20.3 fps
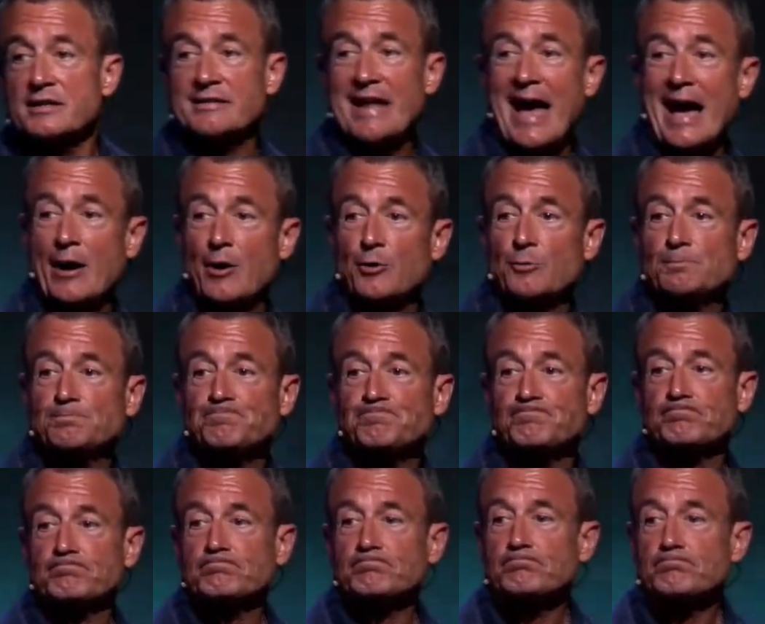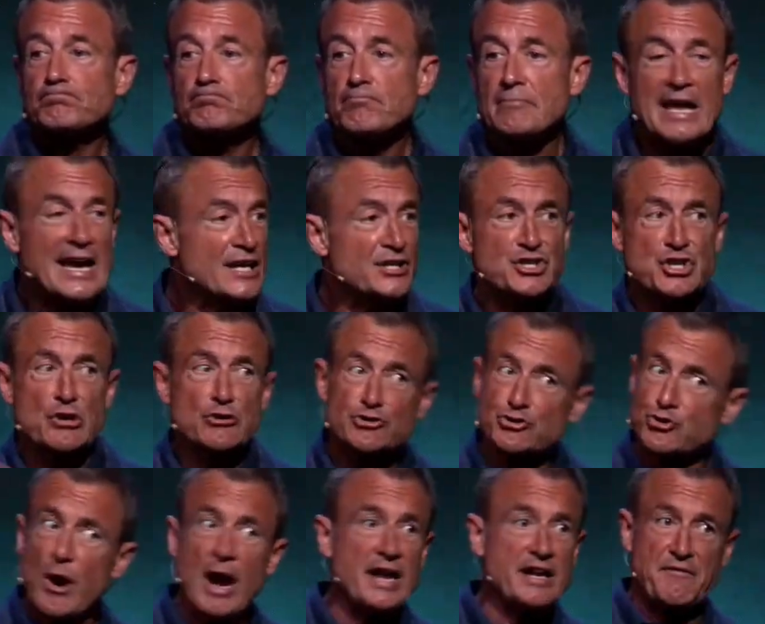now, as you're
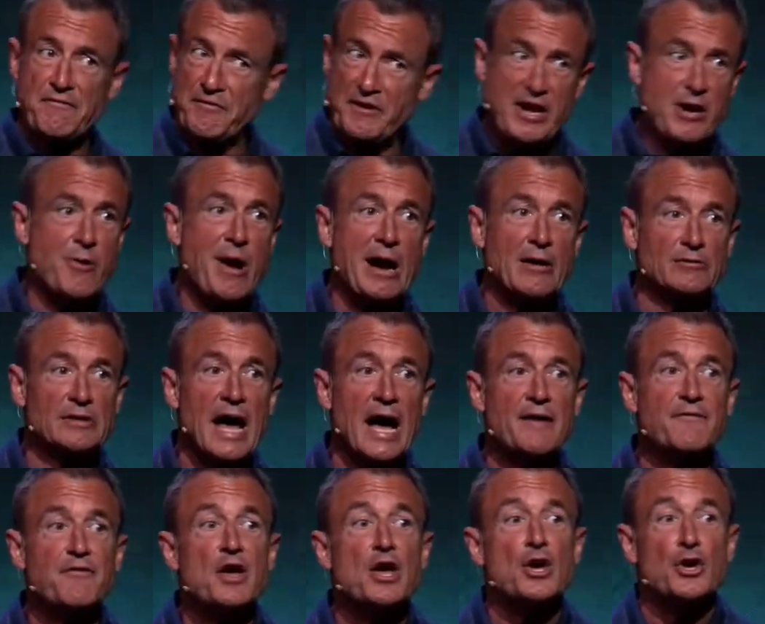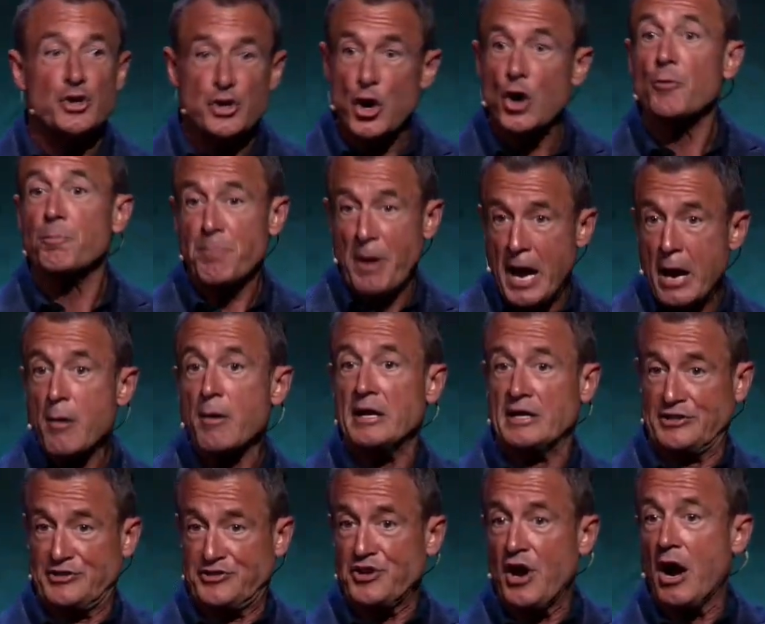trying to figure out life, your
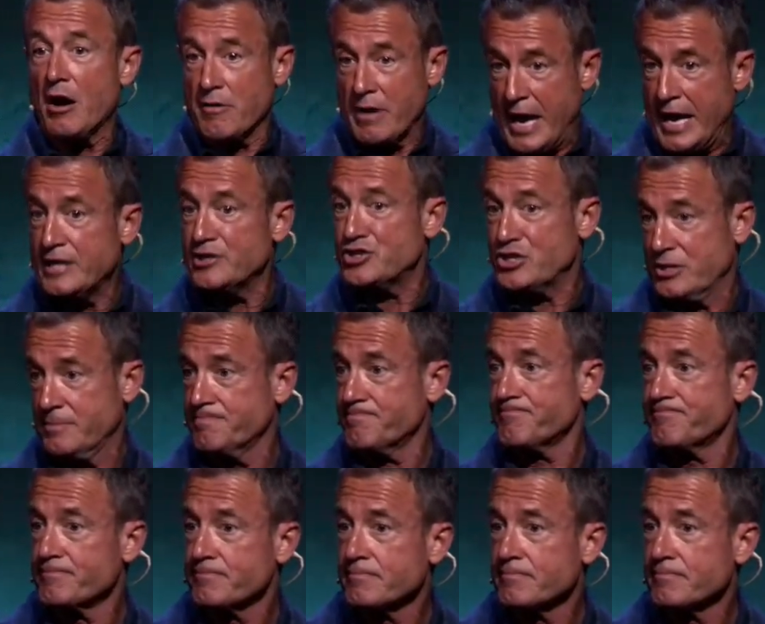parents are aging,